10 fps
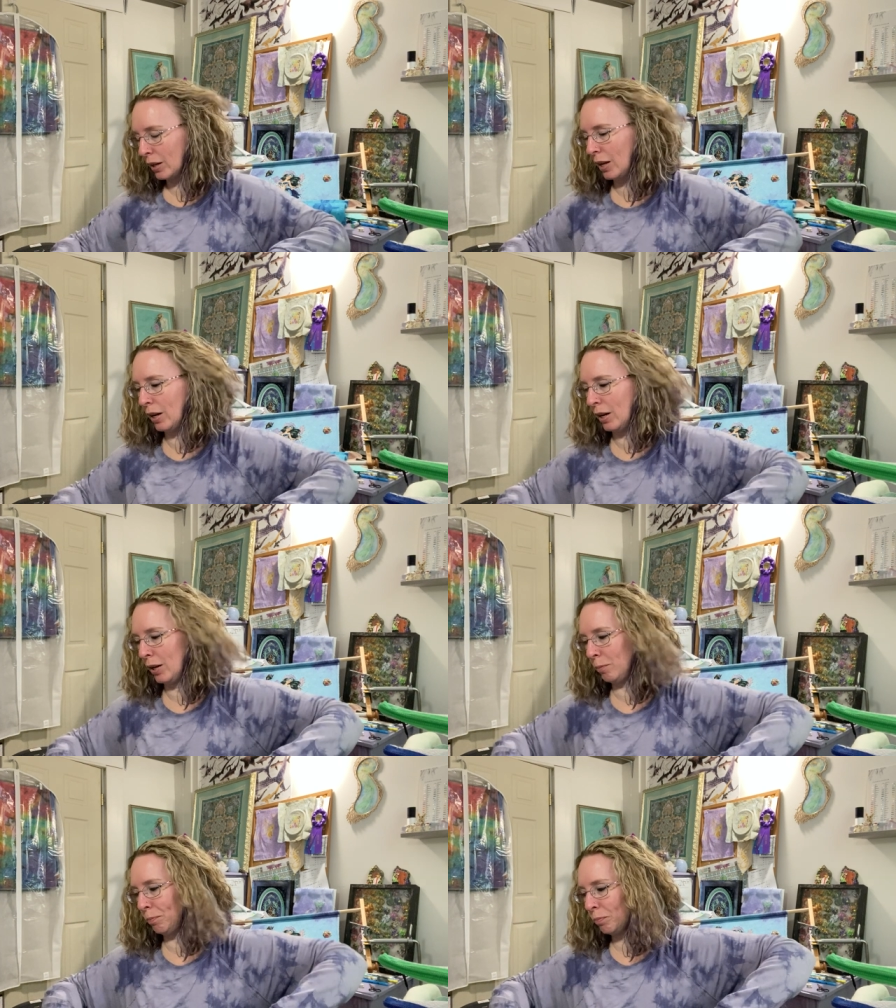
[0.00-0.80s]

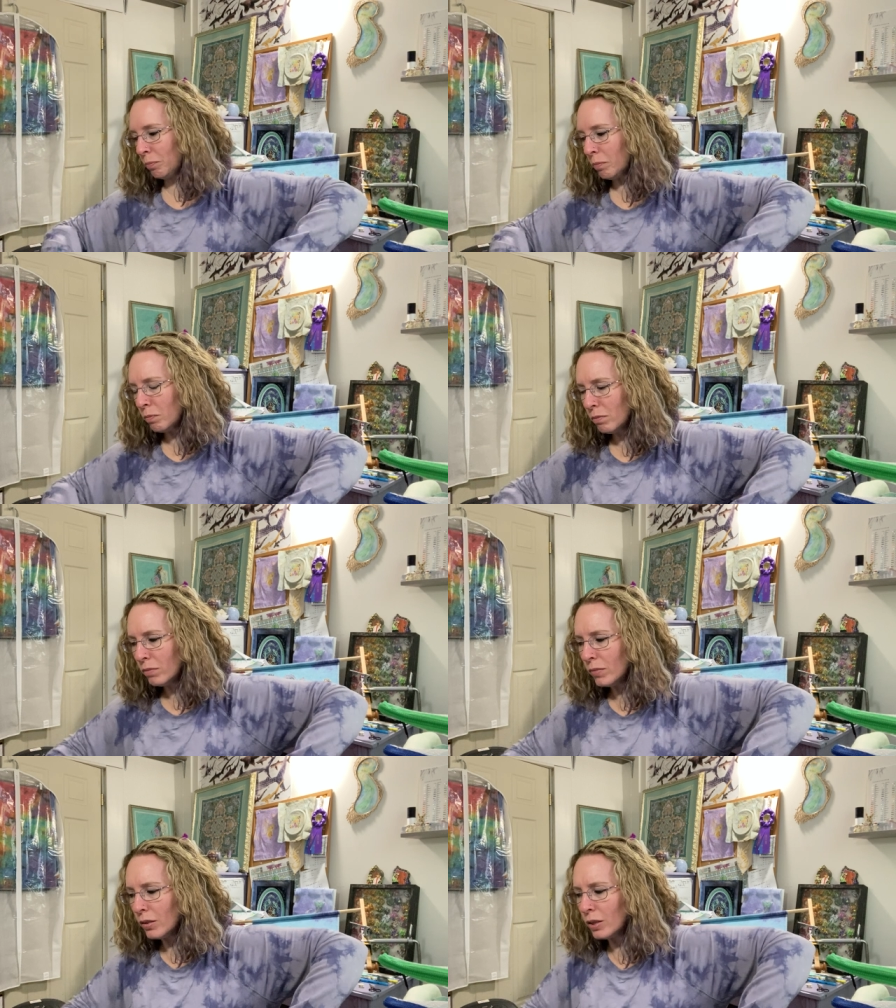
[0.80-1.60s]
And
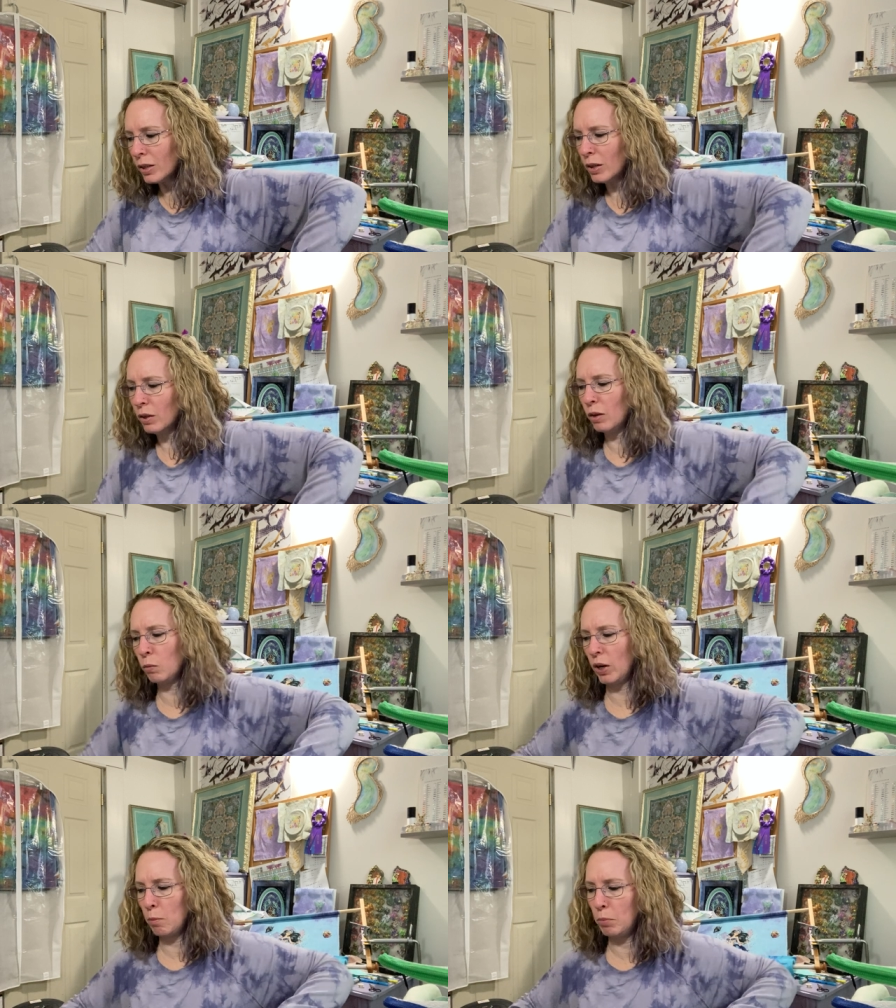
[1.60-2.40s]

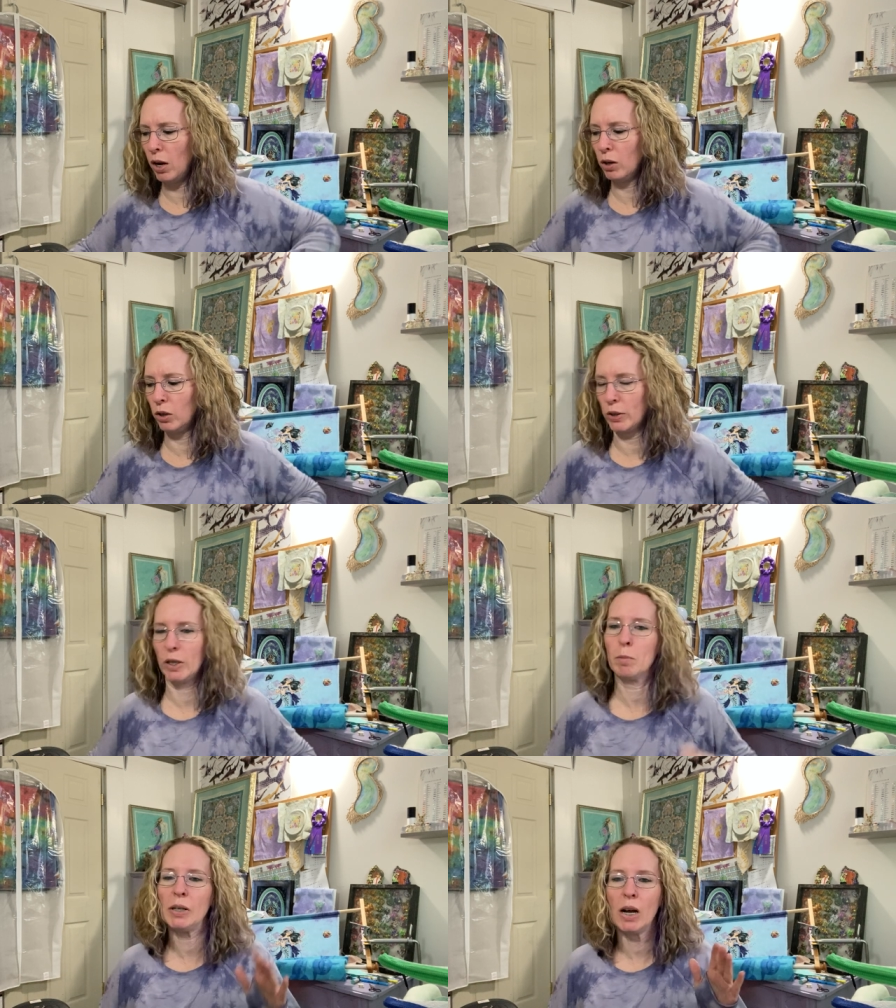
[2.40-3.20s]
when I bought her, I was
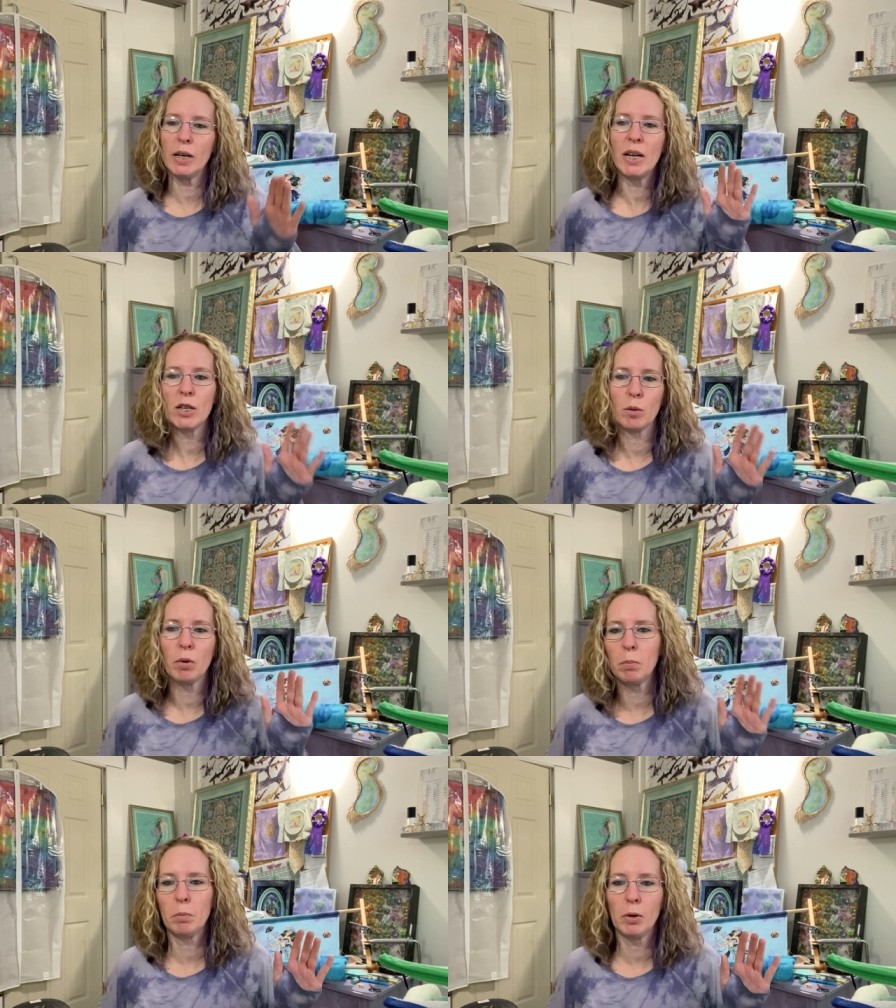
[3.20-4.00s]
like, oh my God, yes, a
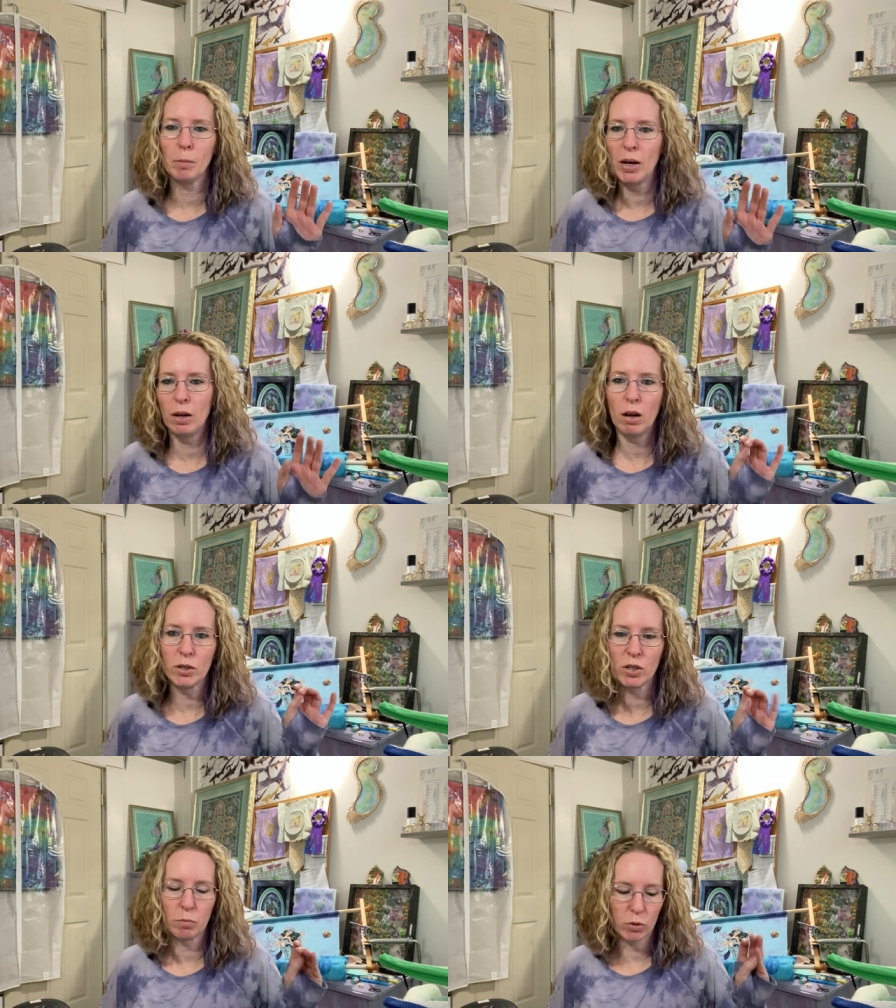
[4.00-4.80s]
purple mermaid.
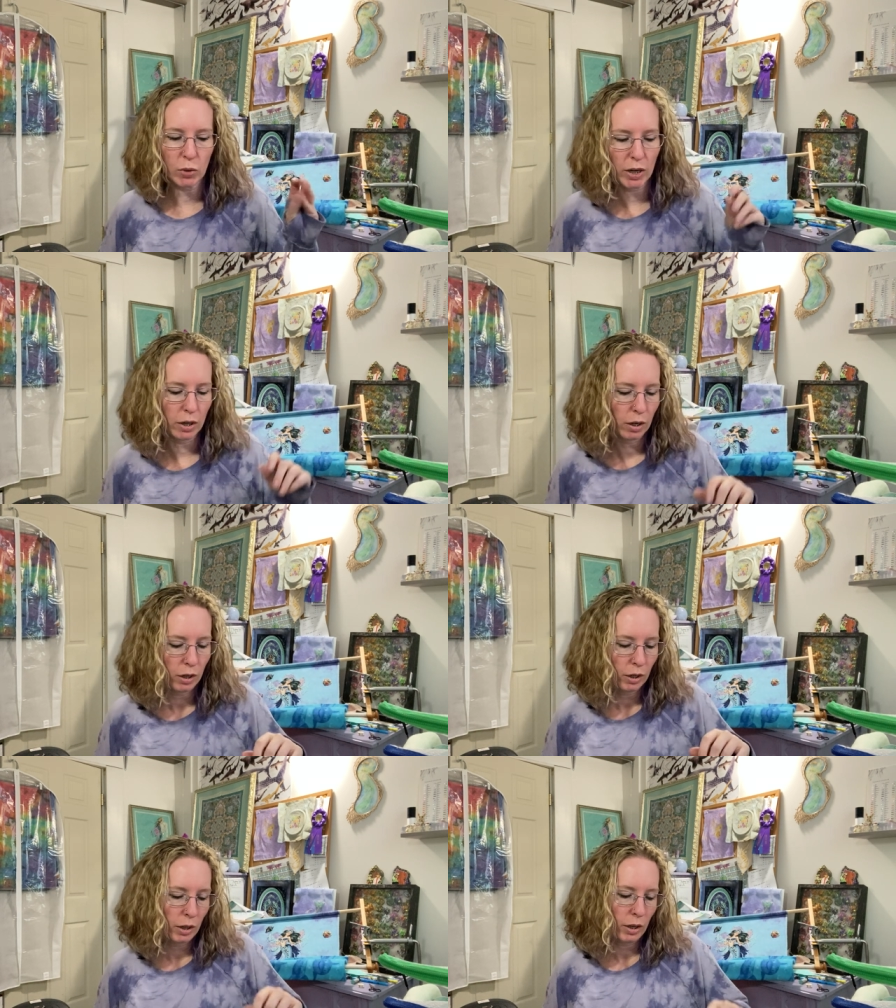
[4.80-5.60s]
Awesome, sweet.
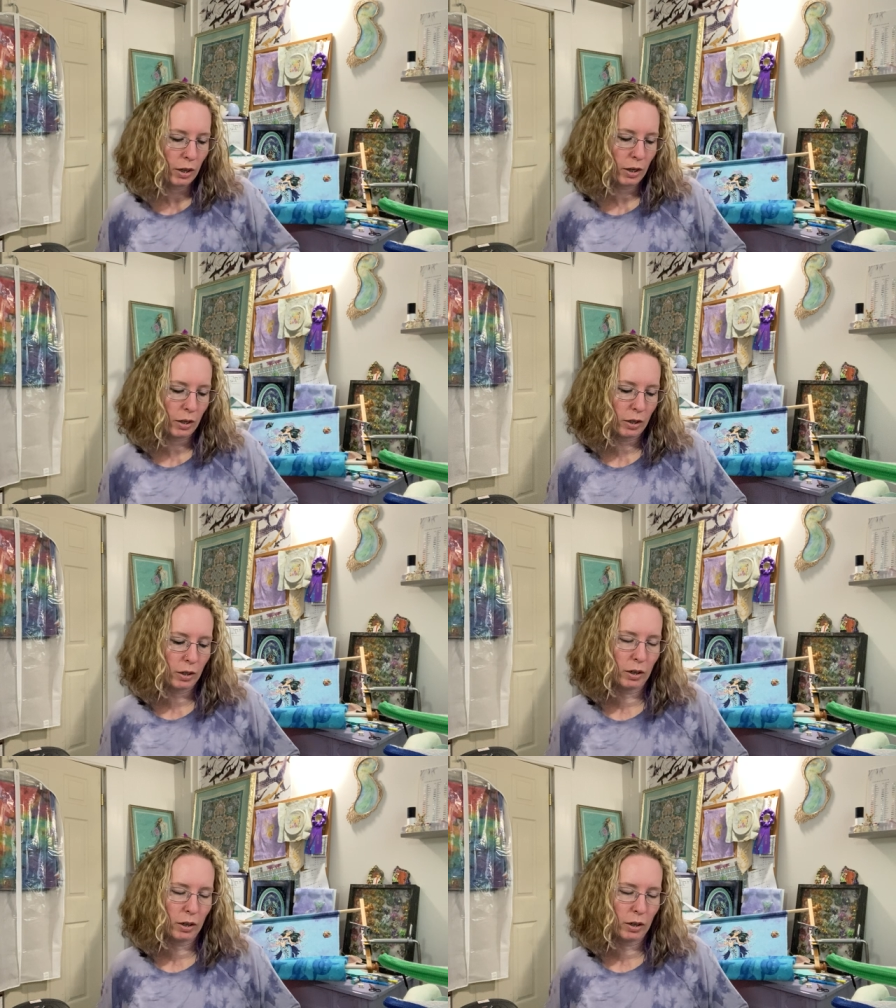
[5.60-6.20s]
And...